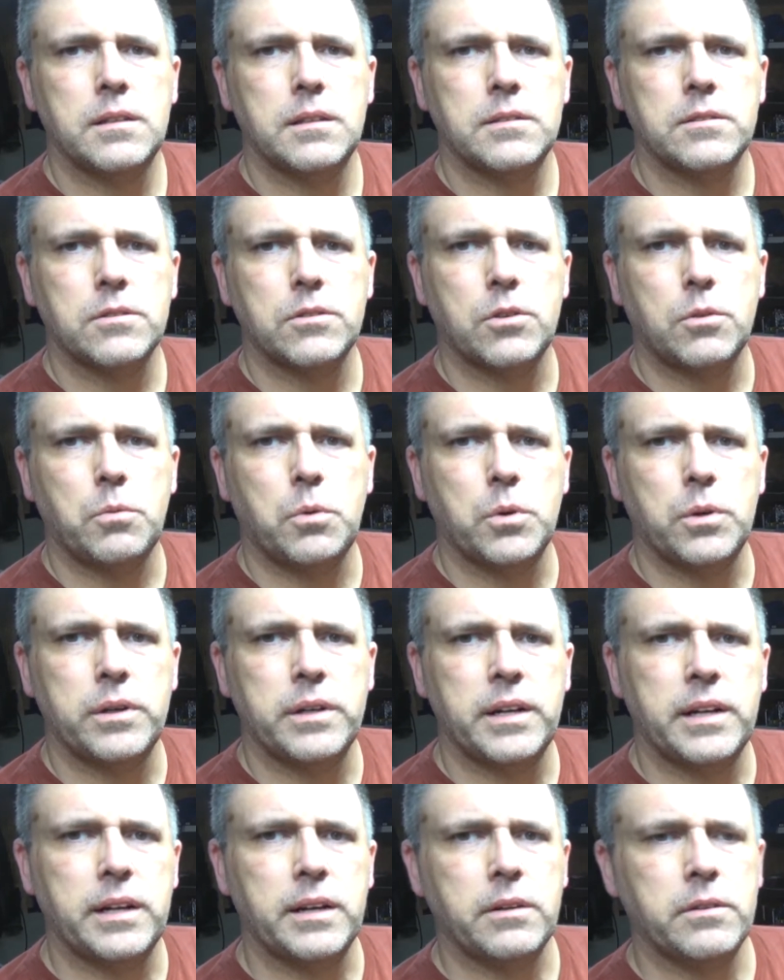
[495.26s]
little worn
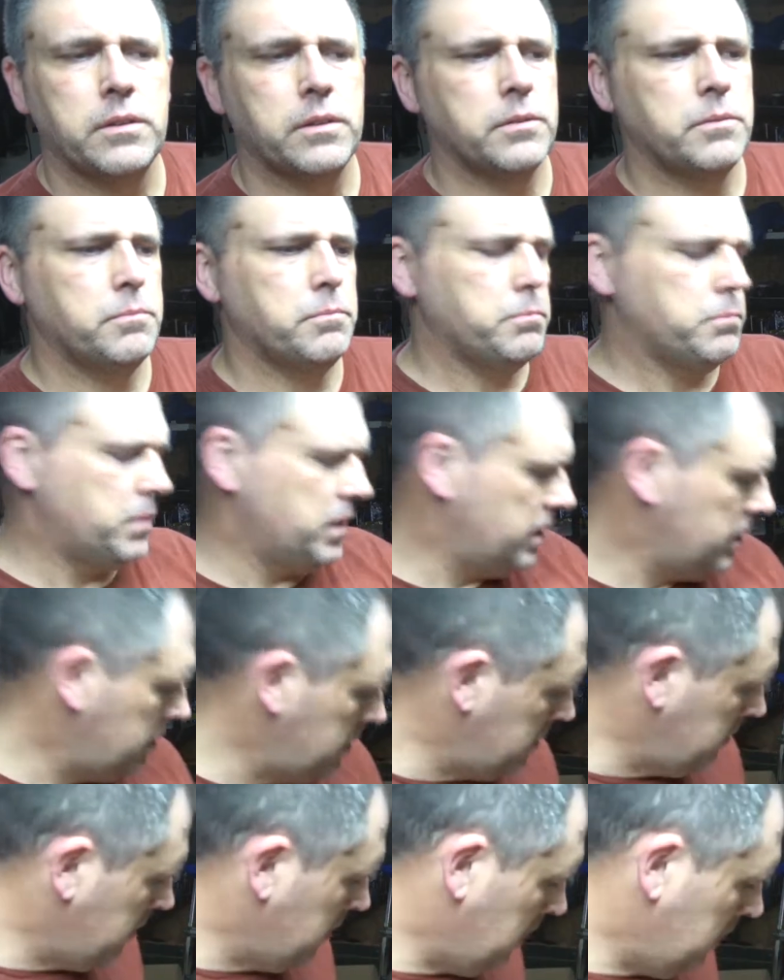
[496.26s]
down, but
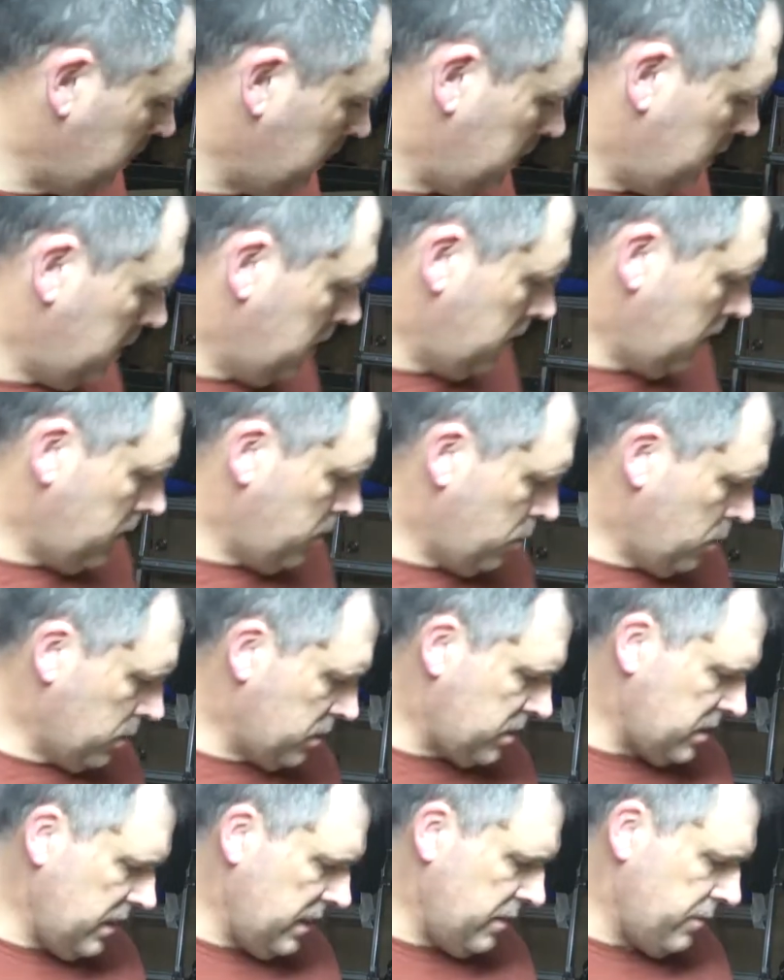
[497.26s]
we'll
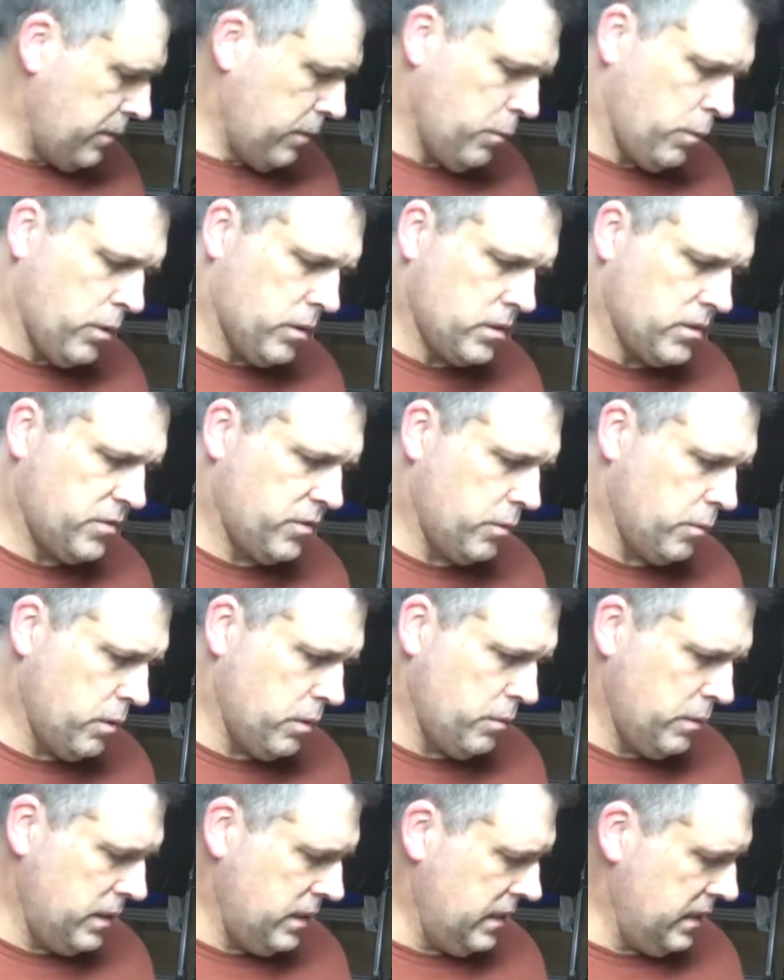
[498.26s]
see if it works for
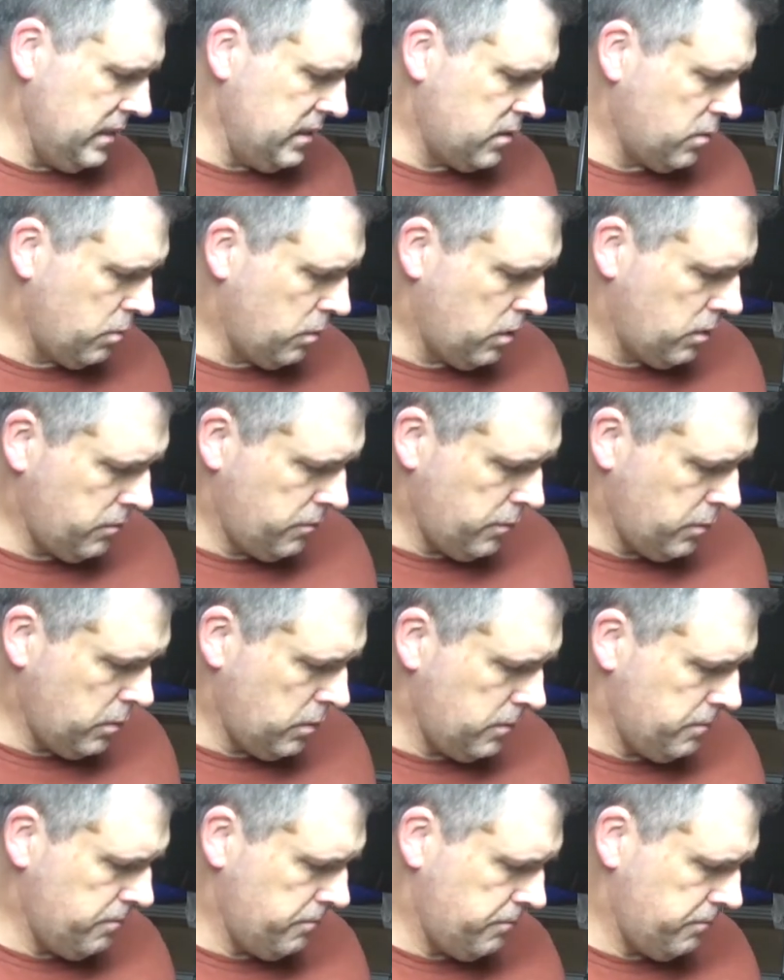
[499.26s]
what we need it to work for.